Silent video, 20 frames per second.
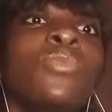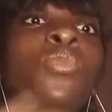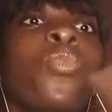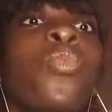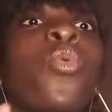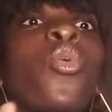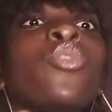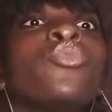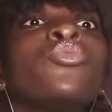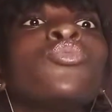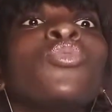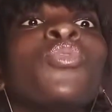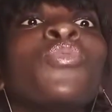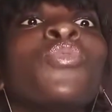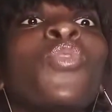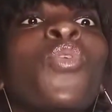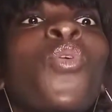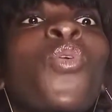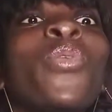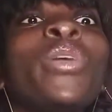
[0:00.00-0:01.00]
The worst
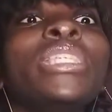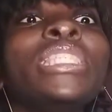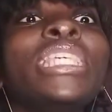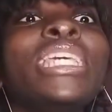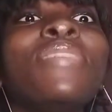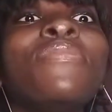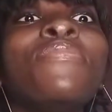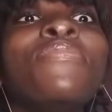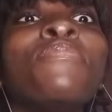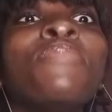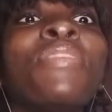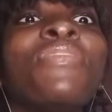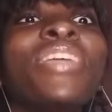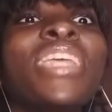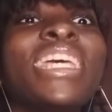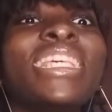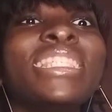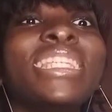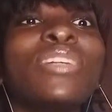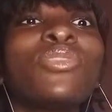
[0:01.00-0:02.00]
of all is if my
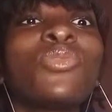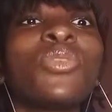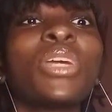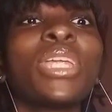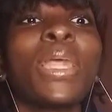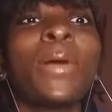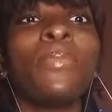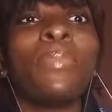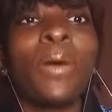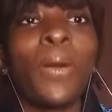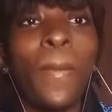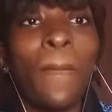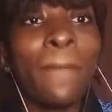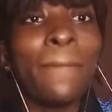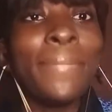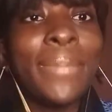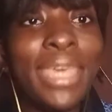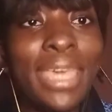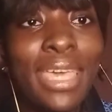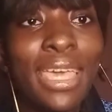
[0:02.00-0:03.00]
father is not talking about
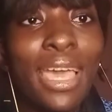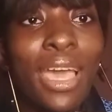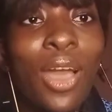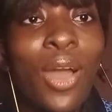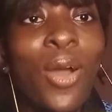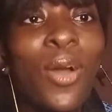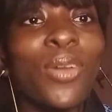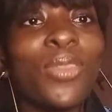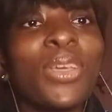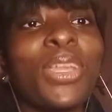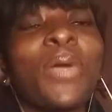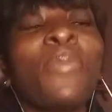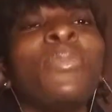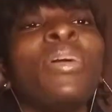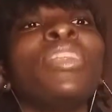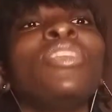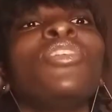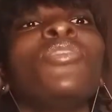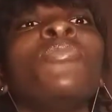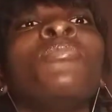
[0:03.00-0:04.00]
me or talking
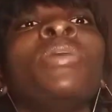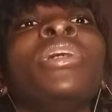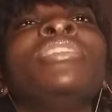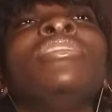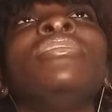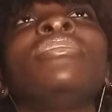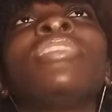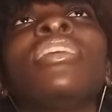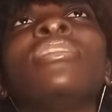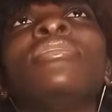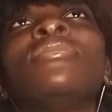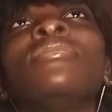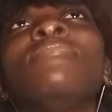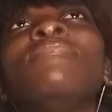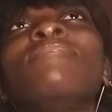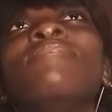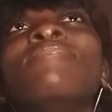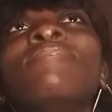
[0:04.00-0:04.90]
about any of my sisters.